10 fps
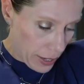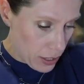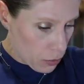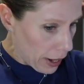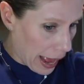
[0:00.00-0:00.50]
I
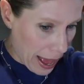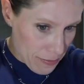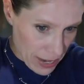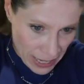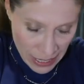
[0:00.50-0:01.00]
don't
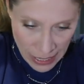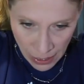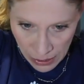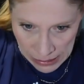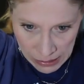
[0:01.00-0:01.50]
have any
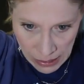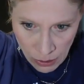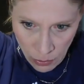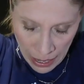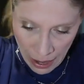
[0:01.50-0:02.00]
carrots. I
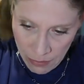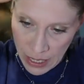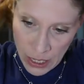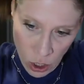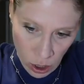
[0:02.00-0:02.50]
don't have
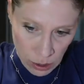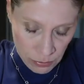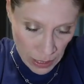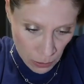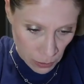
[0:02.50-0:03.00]
any
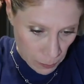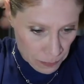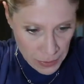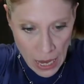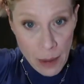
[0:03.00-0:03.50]
cauliflower.
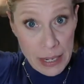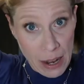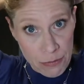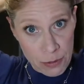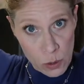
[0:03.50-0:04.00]
I mean, I
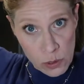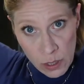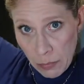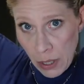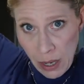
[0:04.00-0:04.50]
have
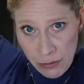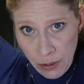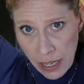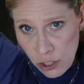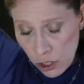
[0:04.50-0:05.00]
frozen, but I don't have
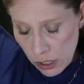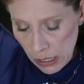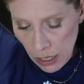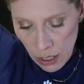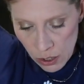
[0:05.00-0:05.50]
fresh.
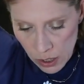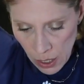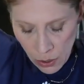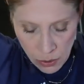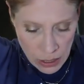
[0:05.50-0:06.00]

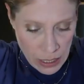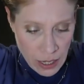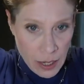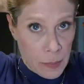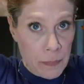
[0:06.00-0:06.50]
So
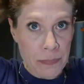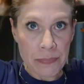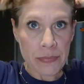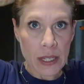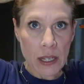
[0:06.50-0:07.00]

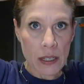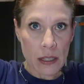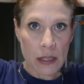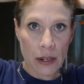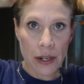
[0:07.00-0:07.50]

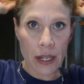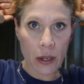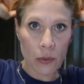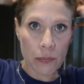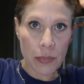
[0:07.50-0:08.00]
there you go.